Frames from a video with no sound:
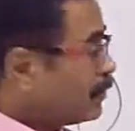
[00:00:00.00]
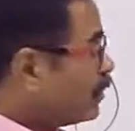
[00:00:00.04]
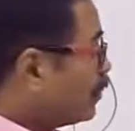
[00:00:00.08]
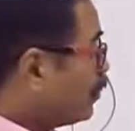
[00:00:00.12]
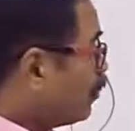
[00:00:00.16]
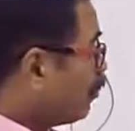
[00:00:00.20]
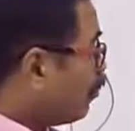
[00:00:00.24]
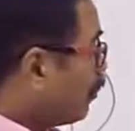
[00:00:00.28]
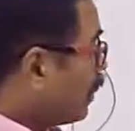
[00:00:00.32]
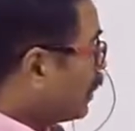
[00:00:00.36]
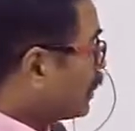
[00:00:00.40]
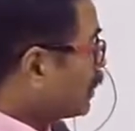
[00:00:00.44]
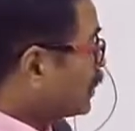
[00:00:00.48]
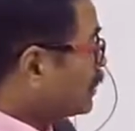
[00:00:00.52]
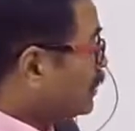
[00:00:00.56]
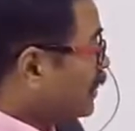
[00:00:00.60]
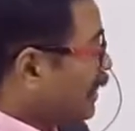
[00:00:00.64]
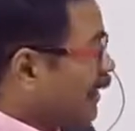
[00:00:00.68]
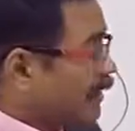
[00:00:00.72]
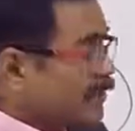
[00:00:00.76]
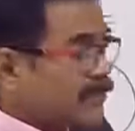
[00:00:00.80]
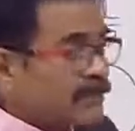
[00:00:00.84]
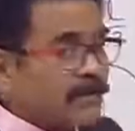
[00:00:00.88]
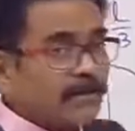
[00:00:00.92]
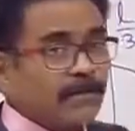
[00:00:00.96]
What is
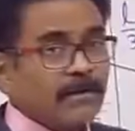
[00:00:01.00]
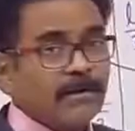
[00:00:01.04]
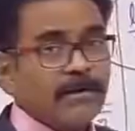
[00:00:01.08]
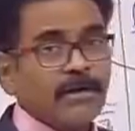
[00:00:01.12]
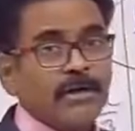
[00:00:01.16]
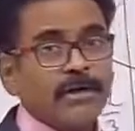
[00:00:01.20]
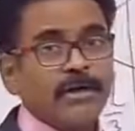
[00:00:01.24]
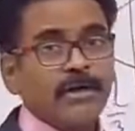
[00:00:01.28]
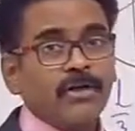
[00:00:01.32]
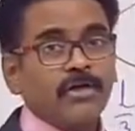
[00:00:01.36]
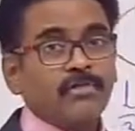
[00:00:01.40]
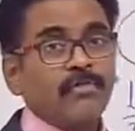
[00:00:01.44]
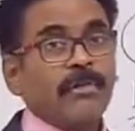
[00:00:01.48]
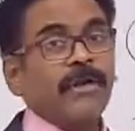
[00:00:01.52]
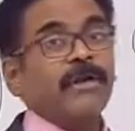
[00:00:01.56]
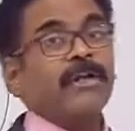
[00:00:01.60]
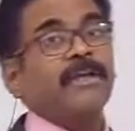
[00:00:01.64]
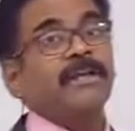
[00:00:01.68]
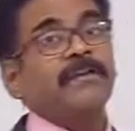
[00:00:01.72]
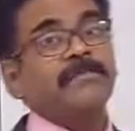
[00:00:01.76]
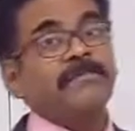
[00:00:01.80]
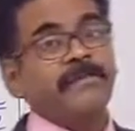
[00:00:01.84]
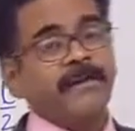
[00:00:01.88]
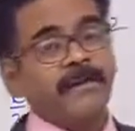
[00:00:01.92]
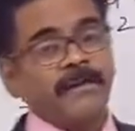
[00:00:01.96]
next?
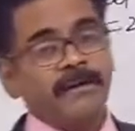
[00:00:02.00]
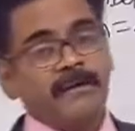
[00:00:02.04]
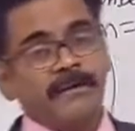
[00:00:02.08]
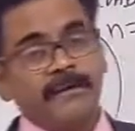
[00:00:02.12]
25.